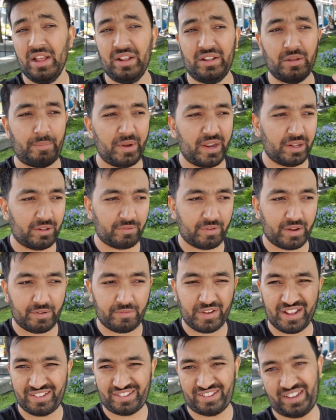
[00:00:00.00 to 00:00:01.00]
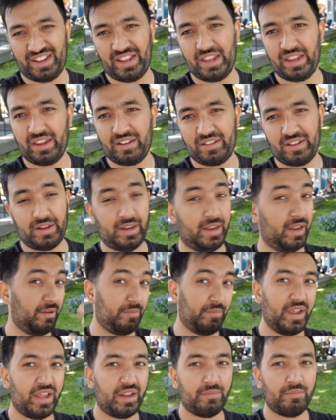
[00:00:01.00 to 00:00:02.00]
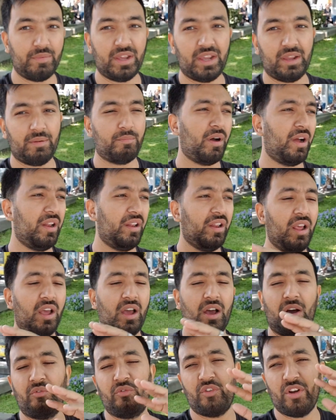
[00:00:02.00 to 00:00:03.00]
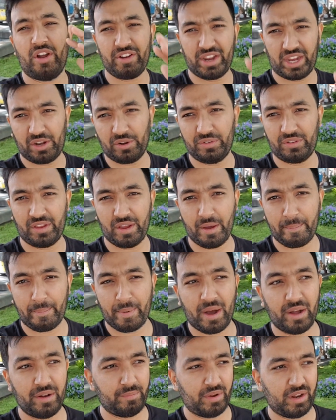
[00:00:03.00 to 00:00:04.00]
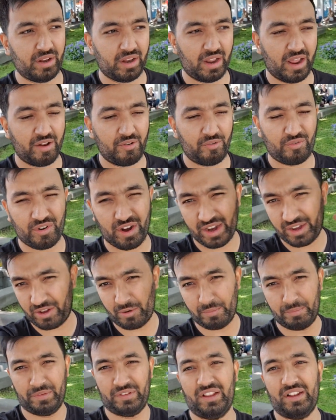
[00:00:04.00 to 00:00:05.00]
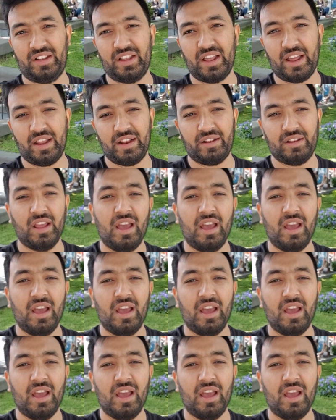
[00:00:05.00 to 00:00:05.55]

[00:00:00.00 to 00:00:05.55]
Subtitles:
the place where we are staying, it's an Airbnb, but a very cozy apartment, and right opposite that,